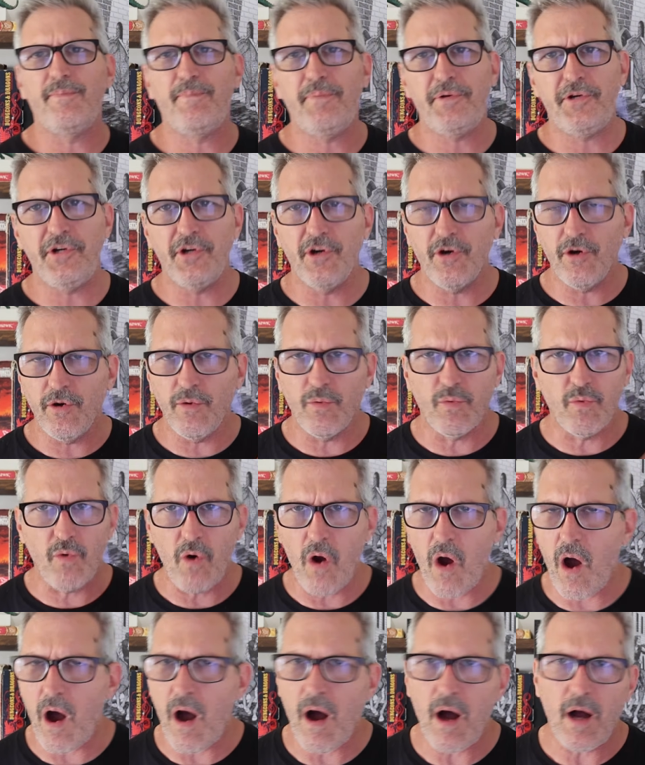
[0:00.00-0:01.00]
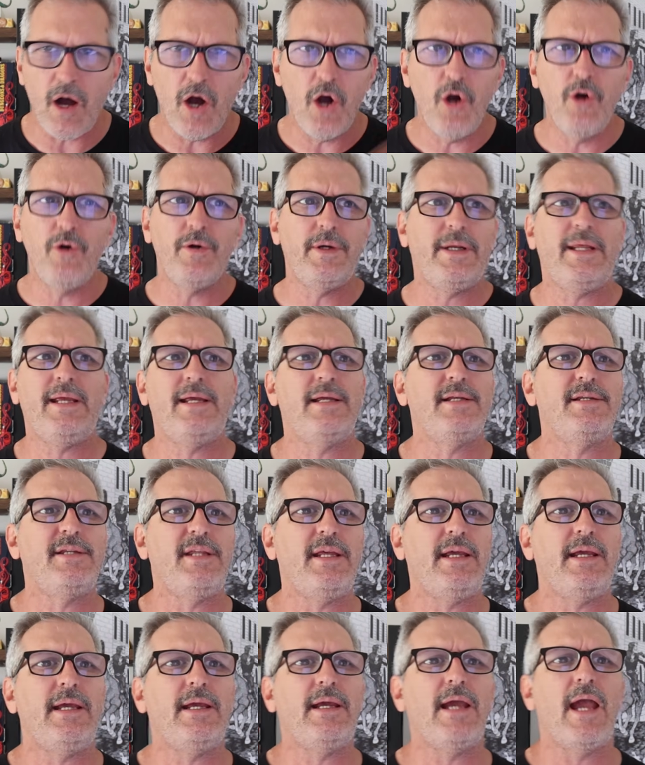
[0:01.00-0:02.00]
pure raw
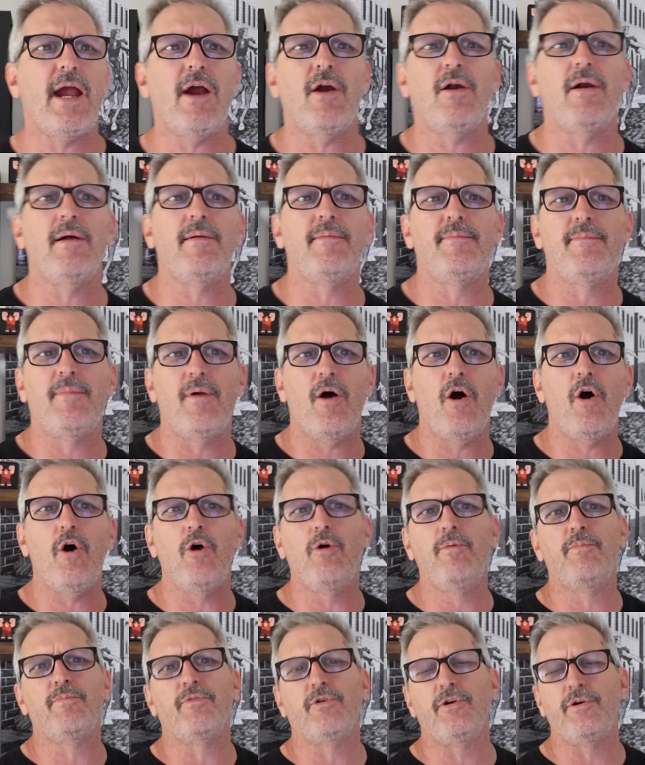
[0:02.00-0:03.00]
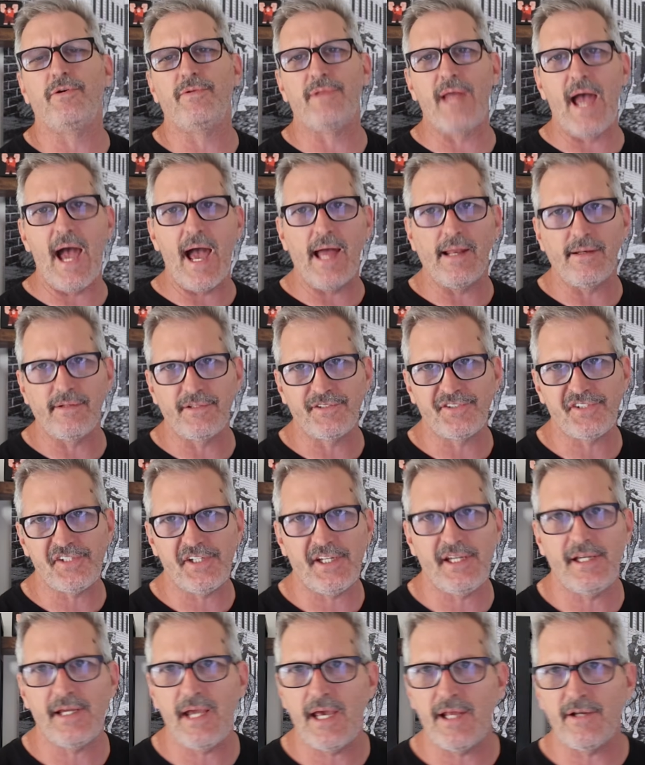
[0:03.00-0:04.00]
OD&D era homebrew that
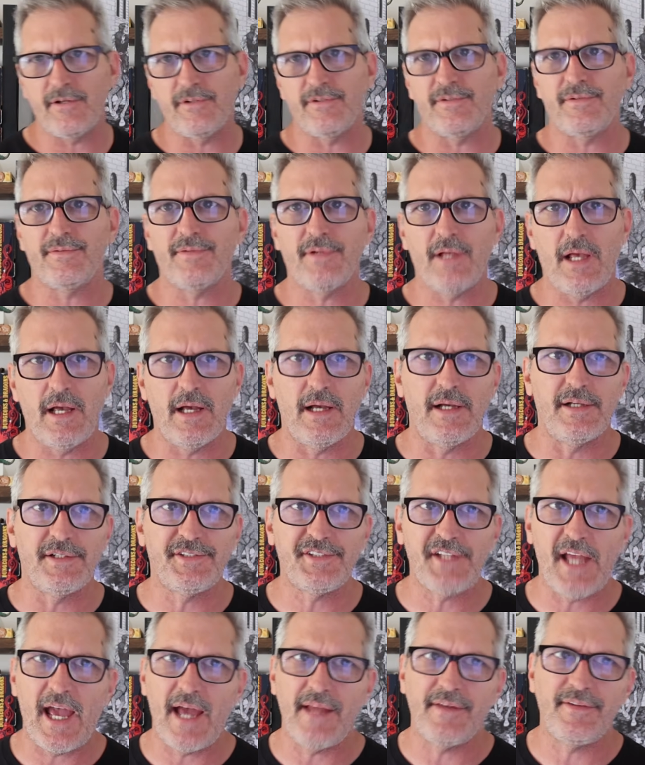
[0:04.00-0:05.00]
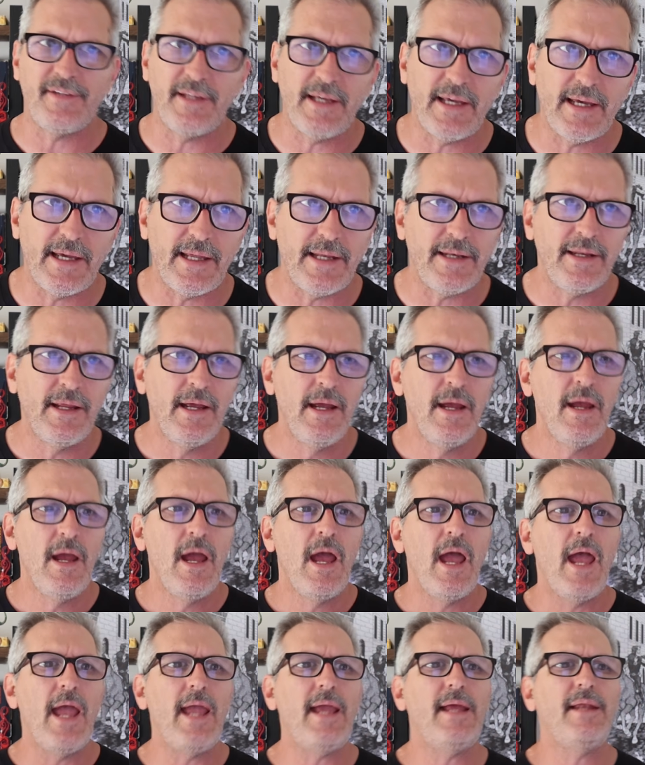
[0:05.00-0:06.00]
C. Hettlestad did.
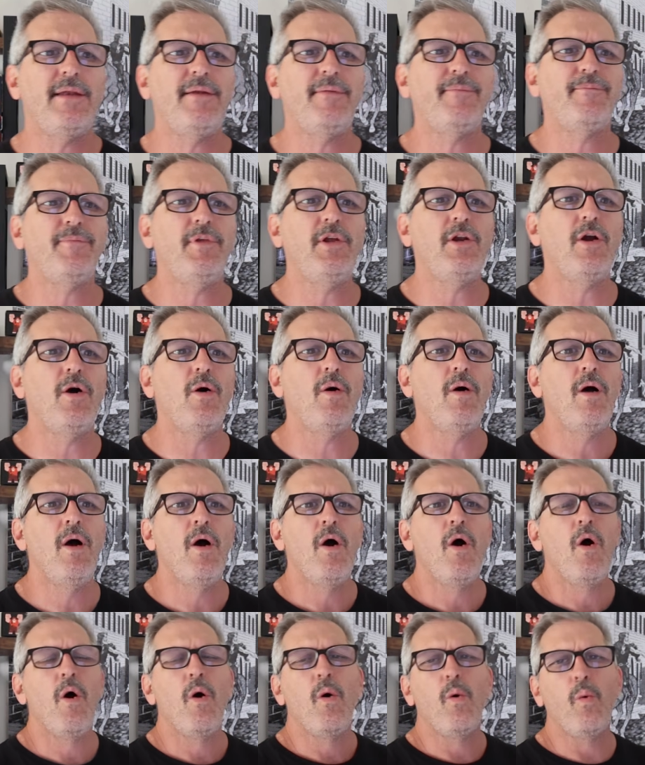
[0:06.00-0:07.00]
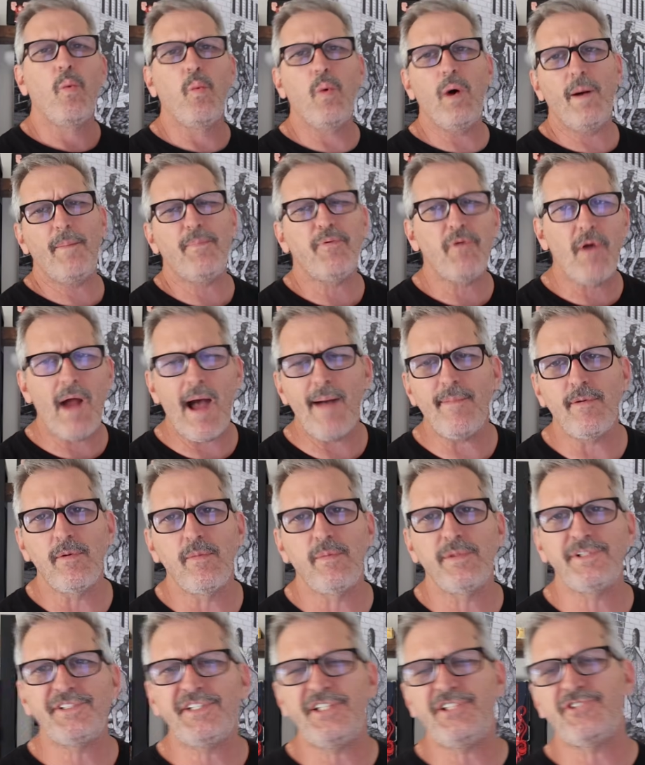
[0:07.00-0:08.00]
And what
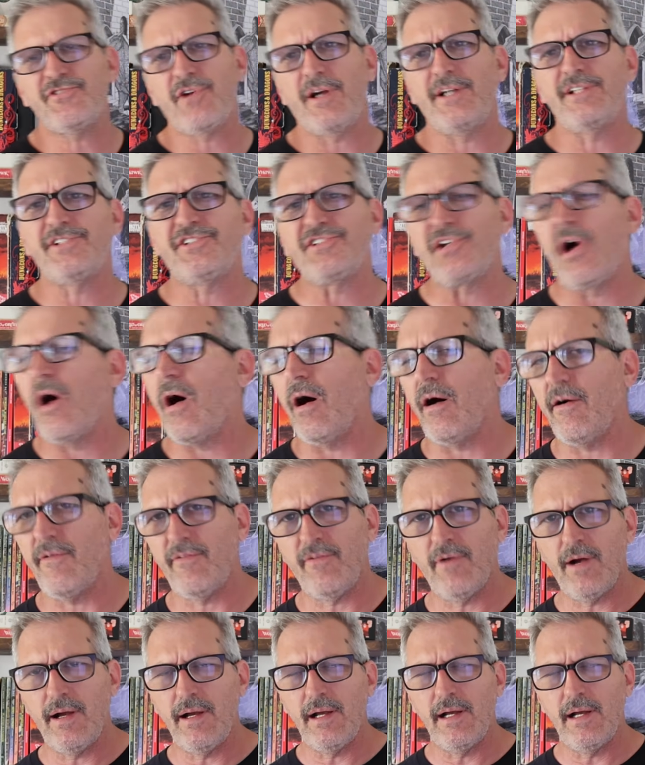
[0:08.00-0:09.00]
problem was he trying to solve?